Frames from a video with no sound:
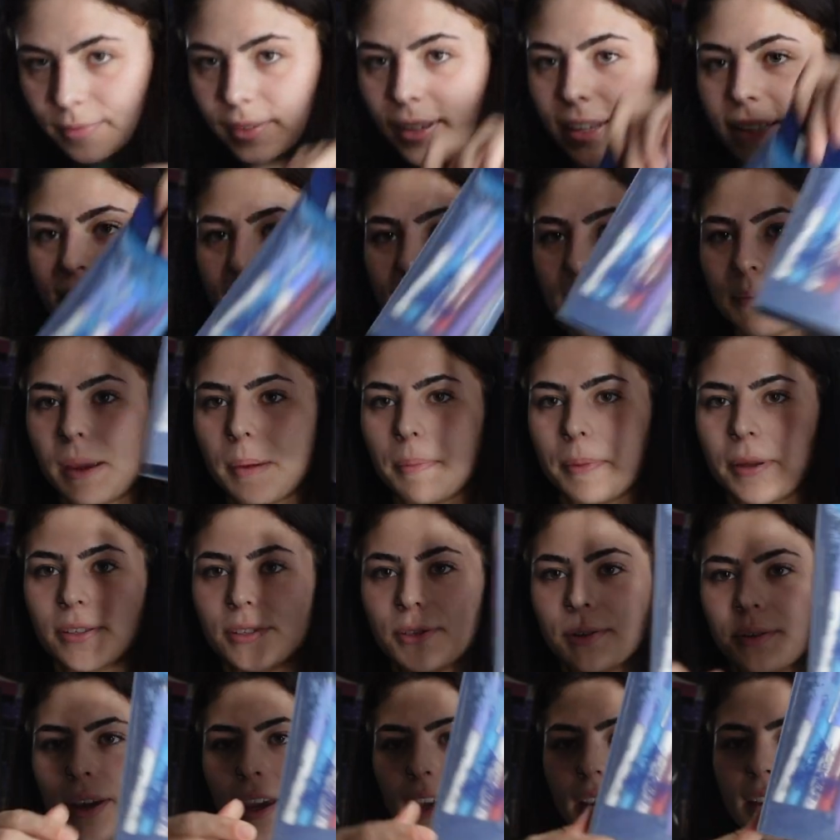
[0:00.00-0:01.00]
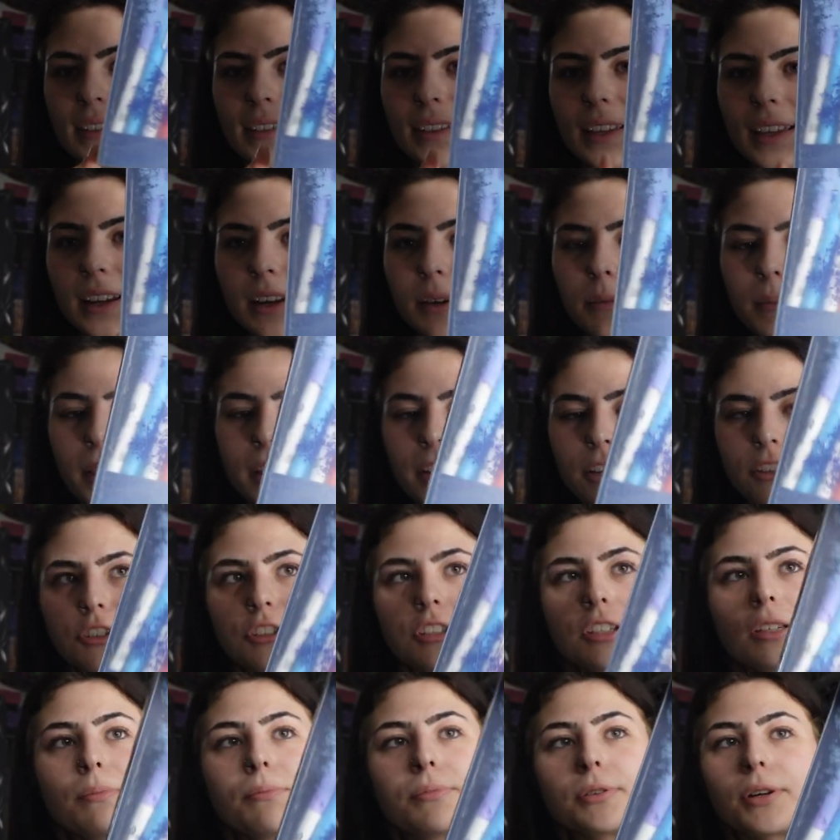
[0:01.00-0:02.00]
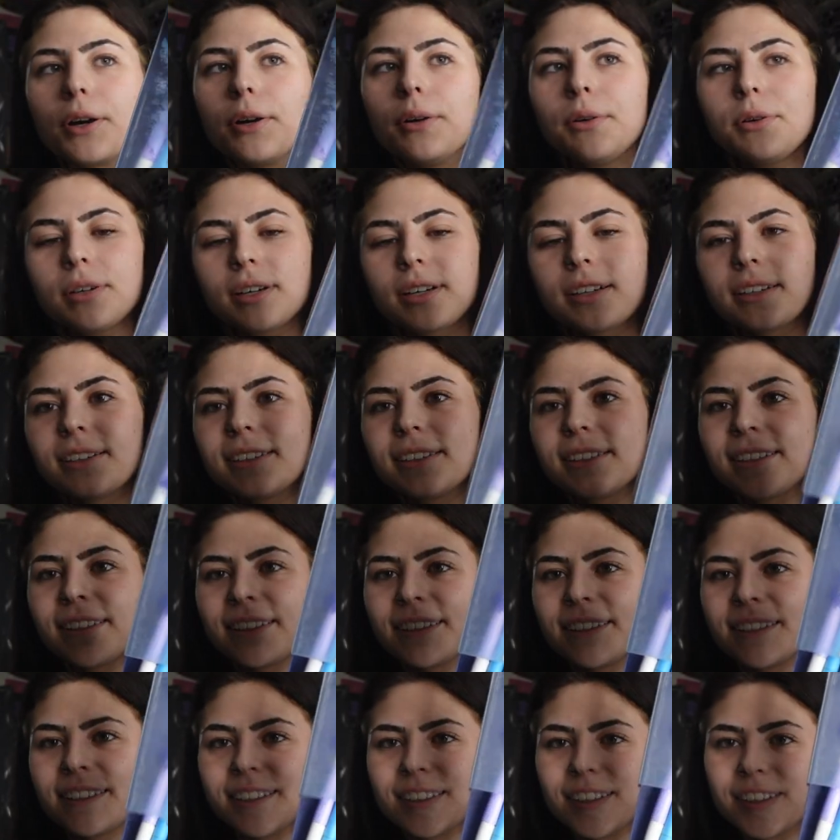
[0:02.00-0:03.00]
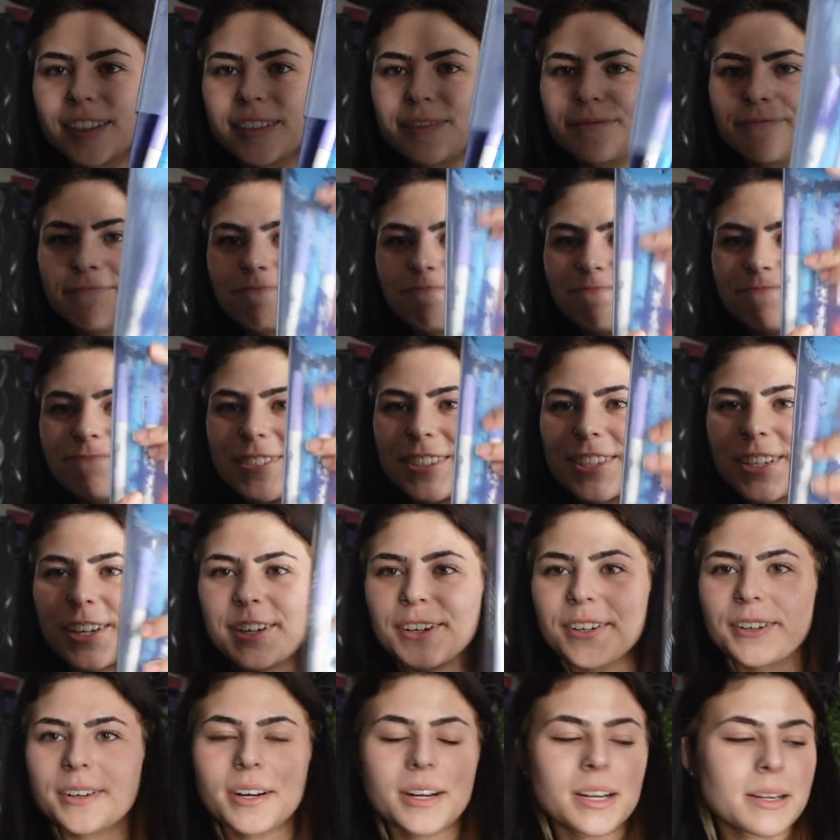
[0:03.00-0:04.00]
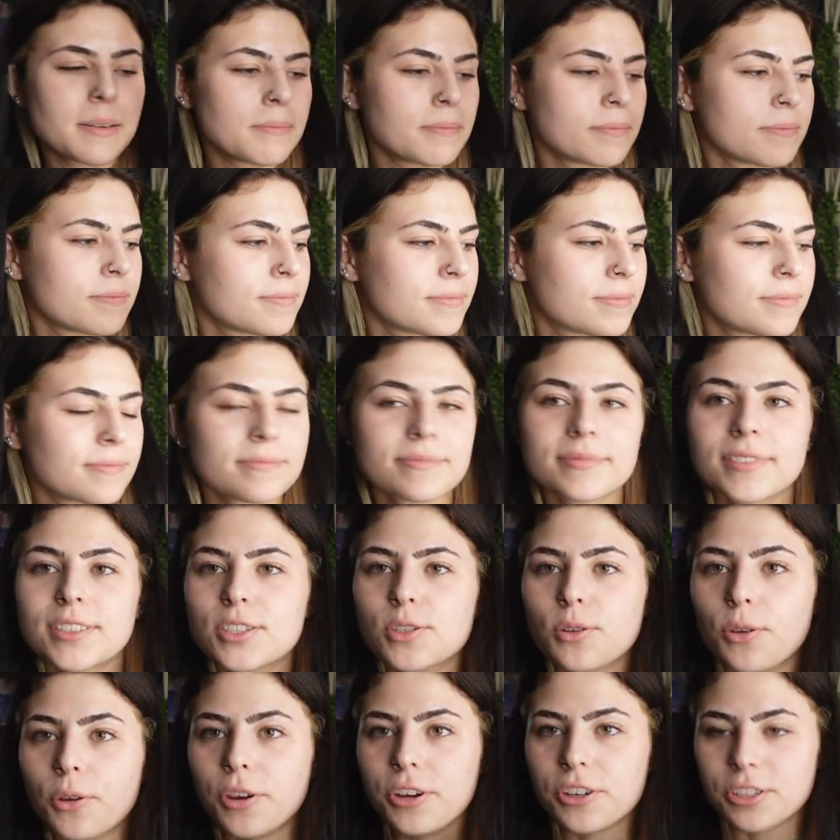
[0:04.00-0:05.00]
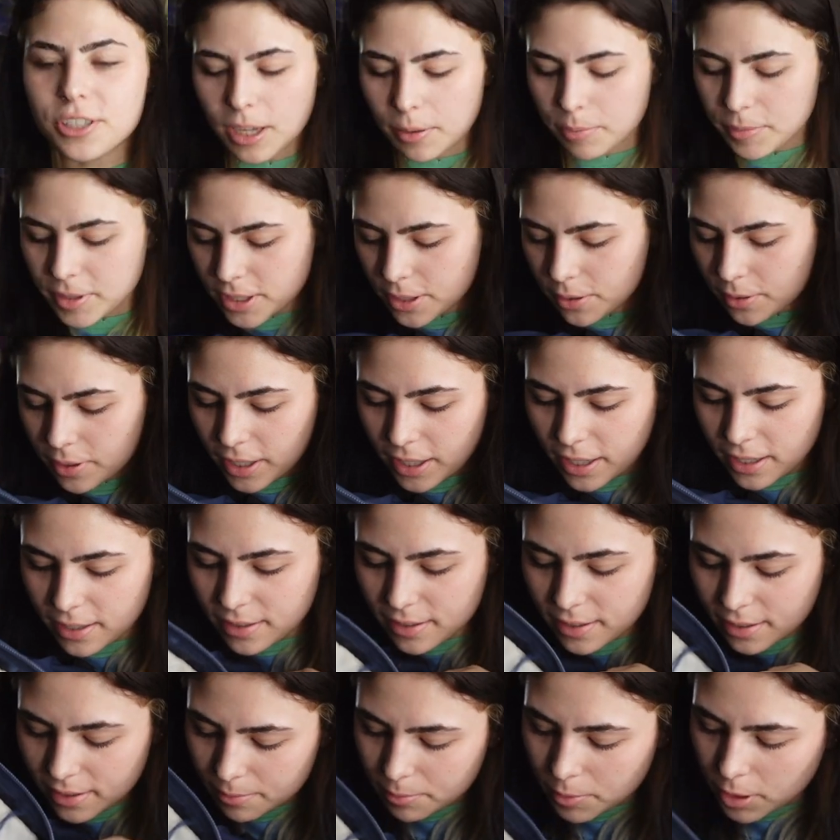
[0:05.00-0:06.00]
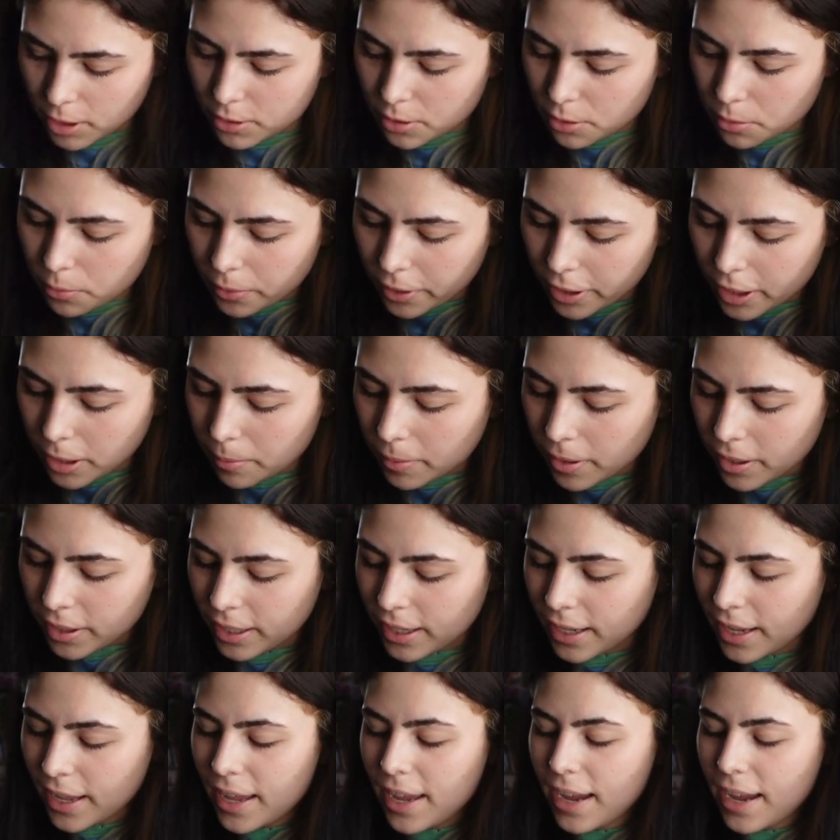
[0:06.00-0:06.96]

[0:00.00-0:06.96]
This is my pencil case that um actually broke. So um, school year's coming to an end. I'm not too worried about it.